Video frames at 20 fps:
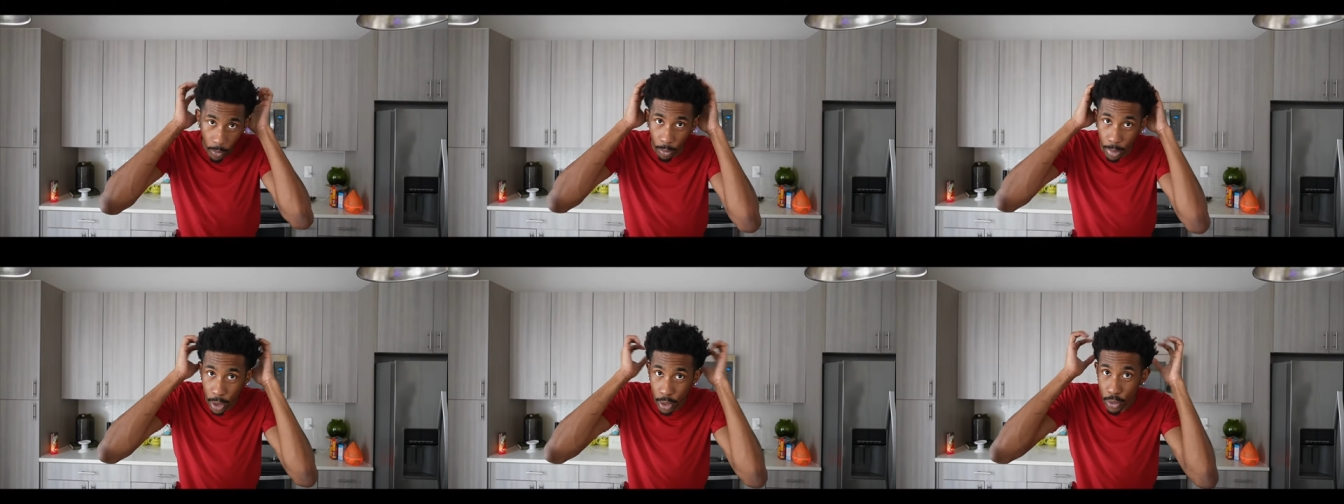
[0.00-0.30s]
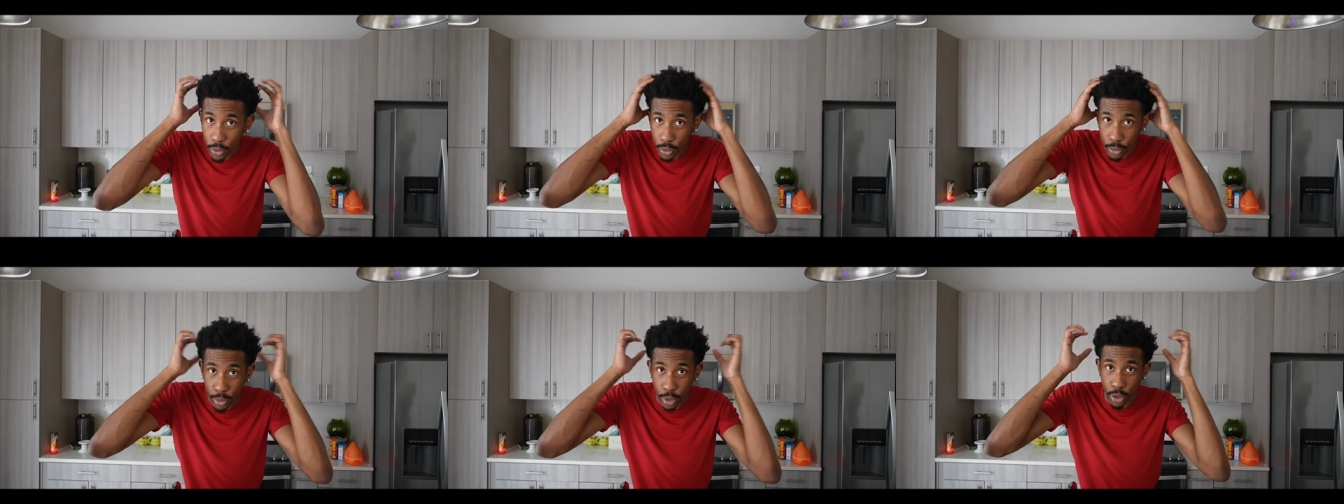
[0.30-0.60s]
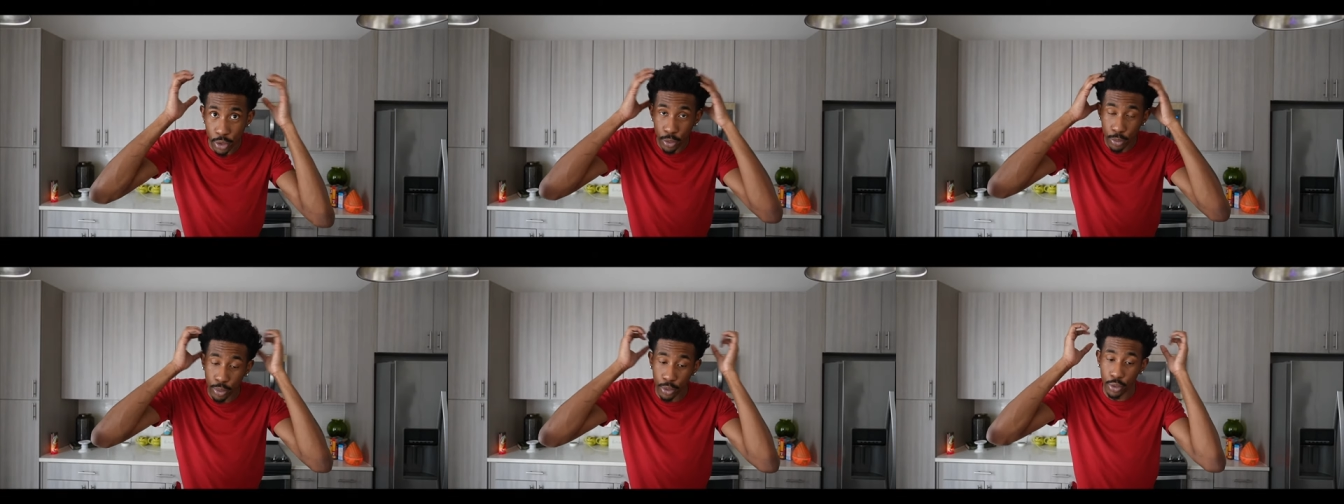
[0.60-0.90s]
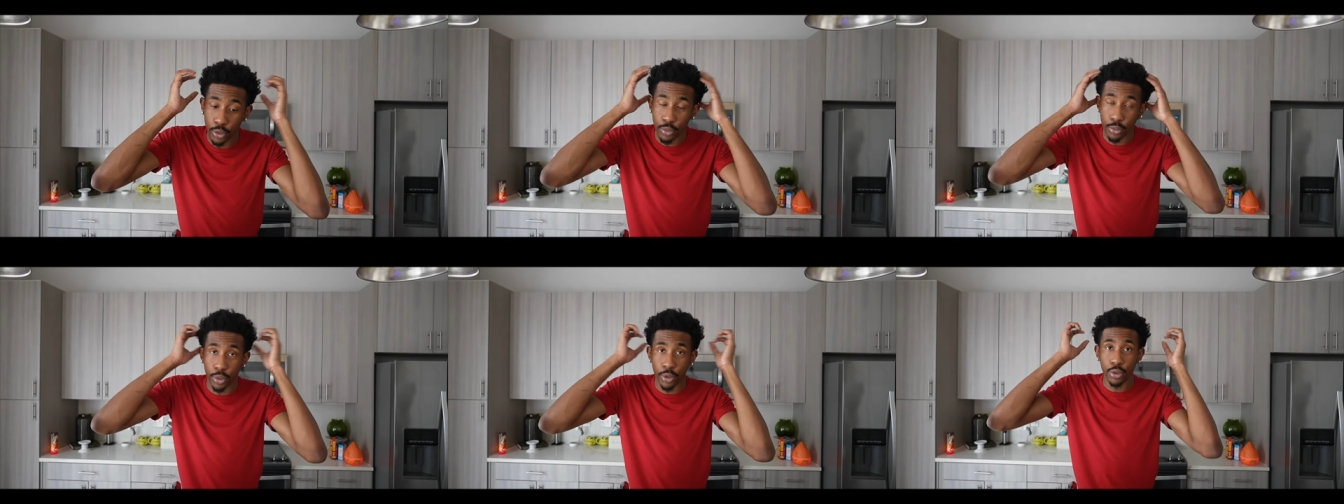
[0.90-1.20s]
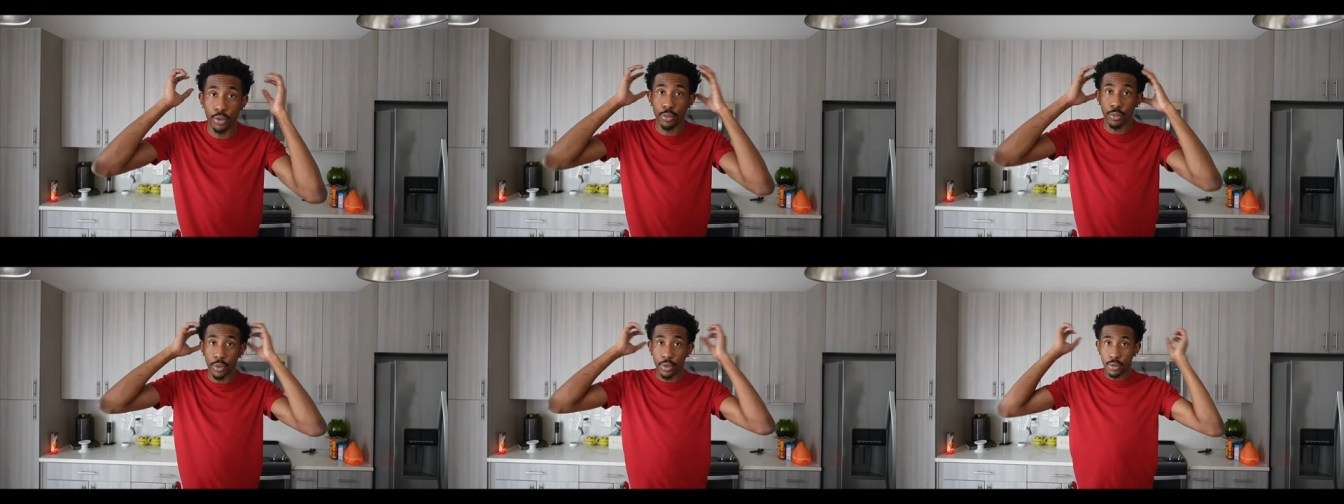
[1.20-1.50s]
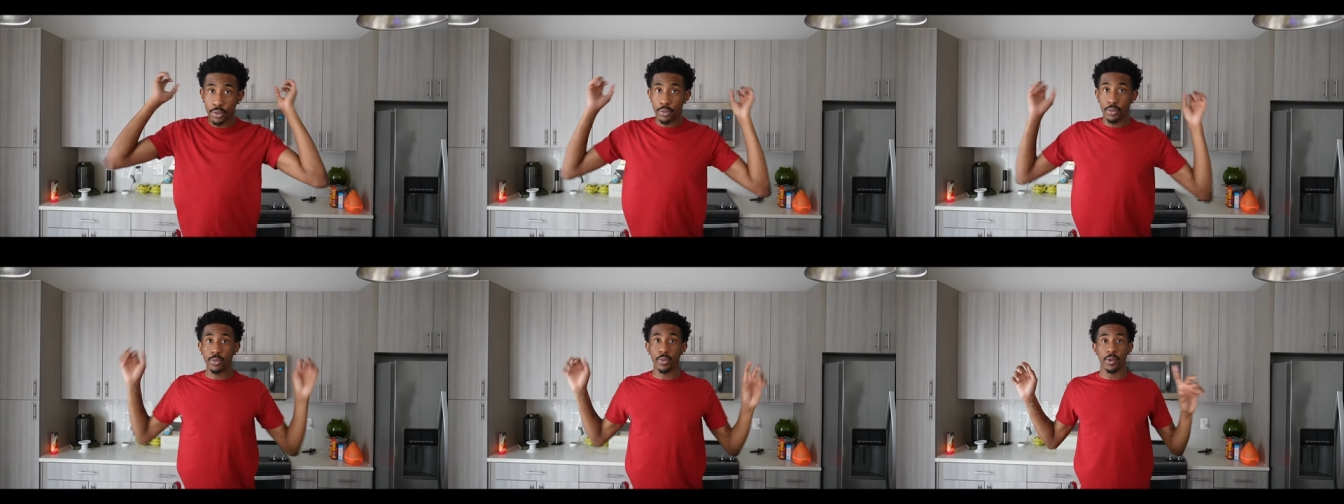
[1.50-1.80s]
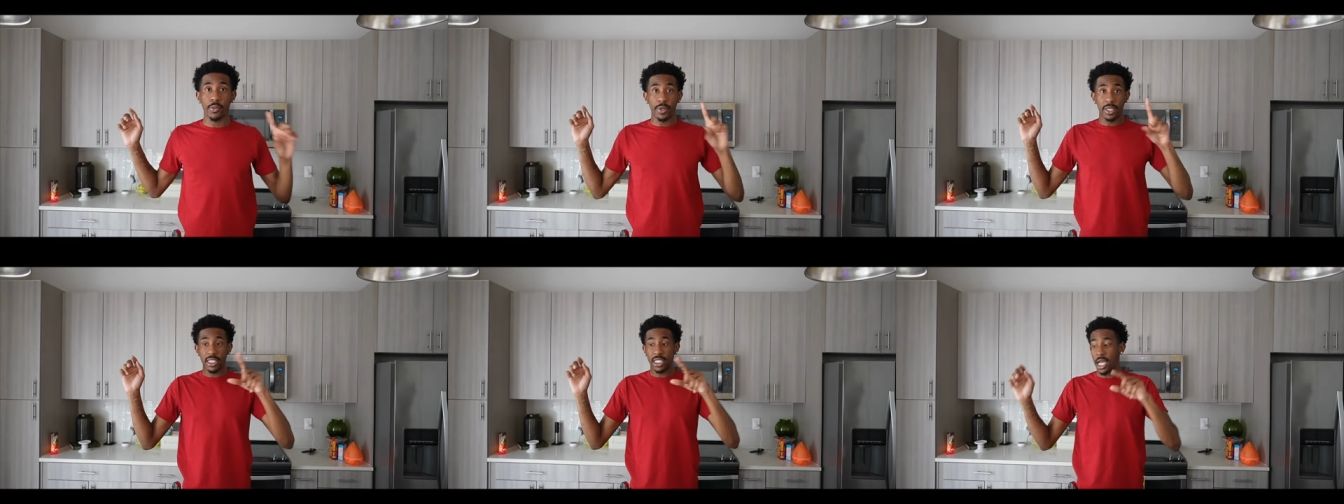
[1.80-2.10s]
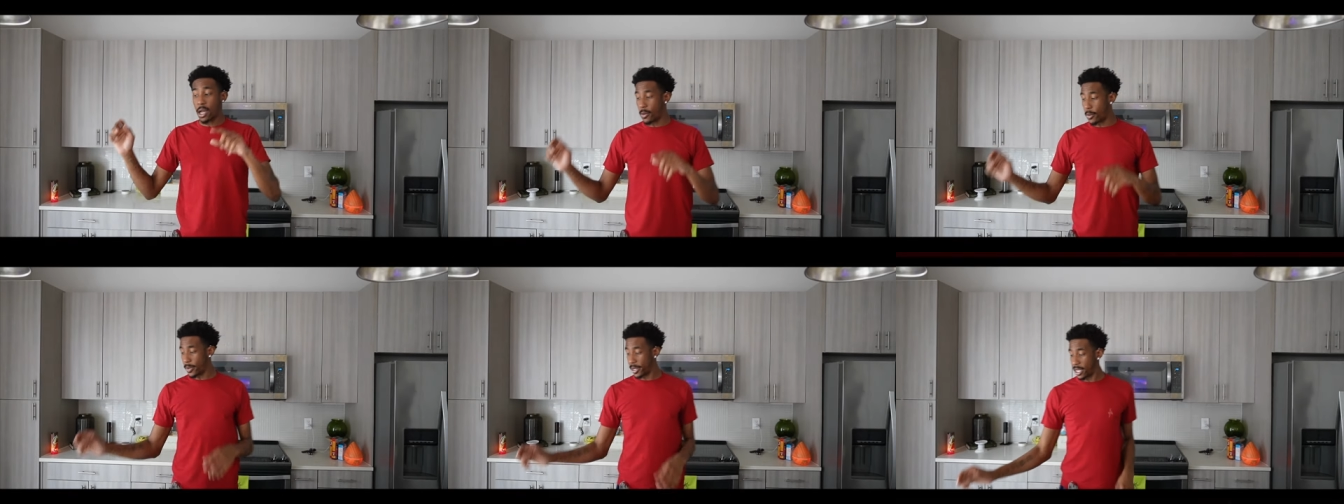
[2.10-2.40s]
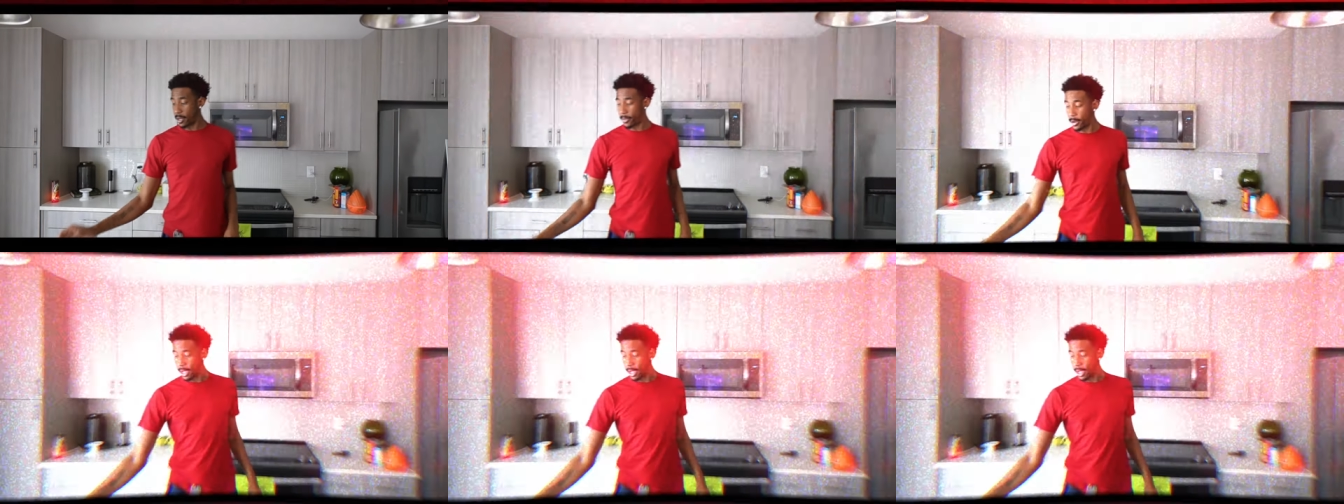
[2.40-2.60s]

Boom, boom, boom, boom, boom. And we'll see how when we get